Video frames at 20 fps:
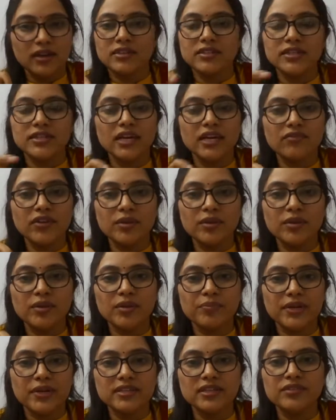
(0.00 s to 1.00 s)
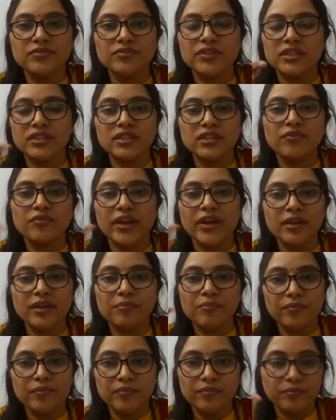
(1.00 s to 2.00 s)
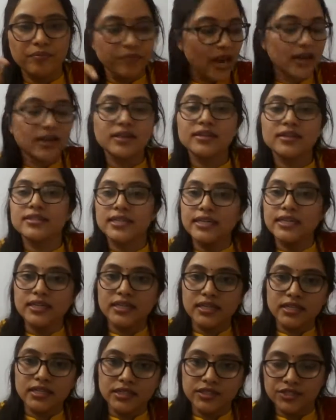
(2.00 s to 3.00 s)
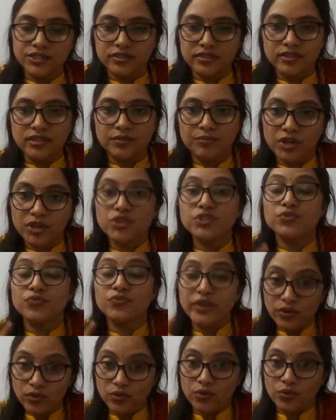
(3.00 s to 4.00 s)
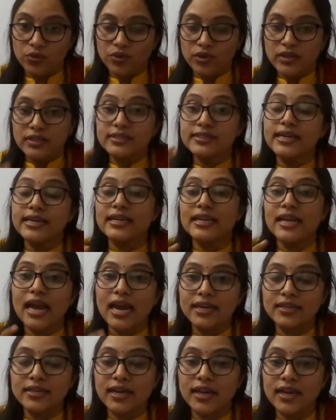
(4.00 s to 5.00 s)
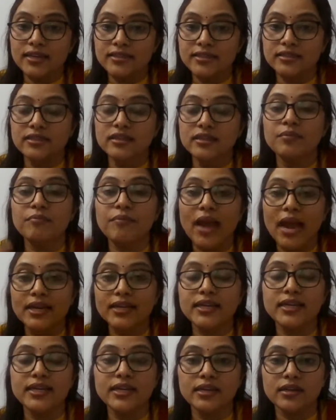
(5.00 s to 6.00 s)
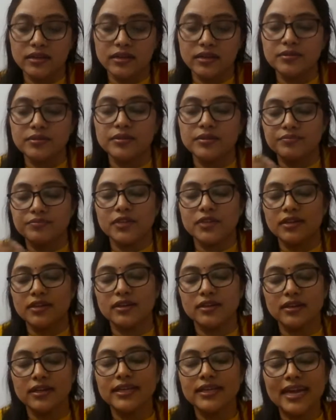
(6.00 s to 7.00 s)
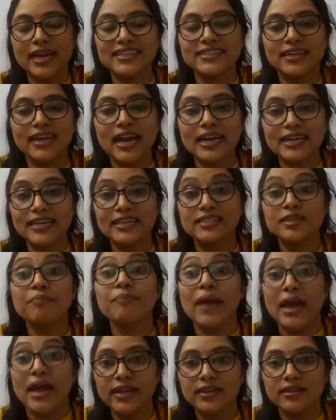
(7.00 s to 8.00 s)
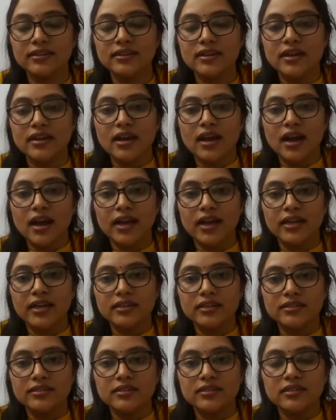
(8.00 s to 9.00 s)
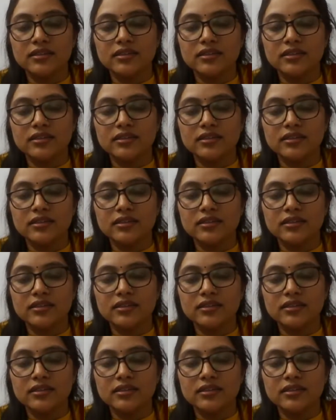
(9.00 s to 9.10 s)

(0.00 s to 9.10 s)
Child will present with the very bad skin conditions, because we know skin act as a bacteria, act as a barrier against